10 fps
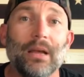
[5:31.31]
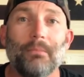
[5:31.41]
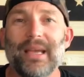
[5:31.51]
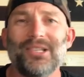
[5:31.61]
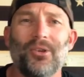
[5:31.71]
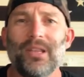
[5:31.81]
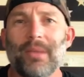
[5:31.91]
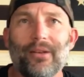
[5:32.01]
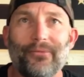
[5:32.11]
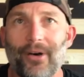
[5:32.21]
based on the
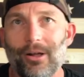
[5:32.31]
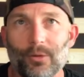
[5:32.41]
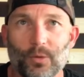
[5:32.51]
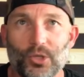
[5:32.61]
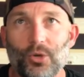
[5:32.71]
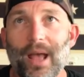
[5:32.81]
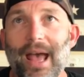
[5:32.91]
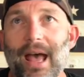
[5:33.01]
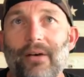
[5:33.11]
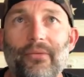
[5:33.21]
amount of followers you
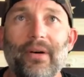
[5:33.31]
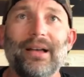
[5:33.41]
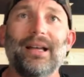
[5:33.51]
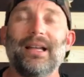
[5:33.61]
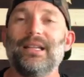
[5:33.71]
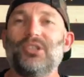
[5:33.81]
have. It's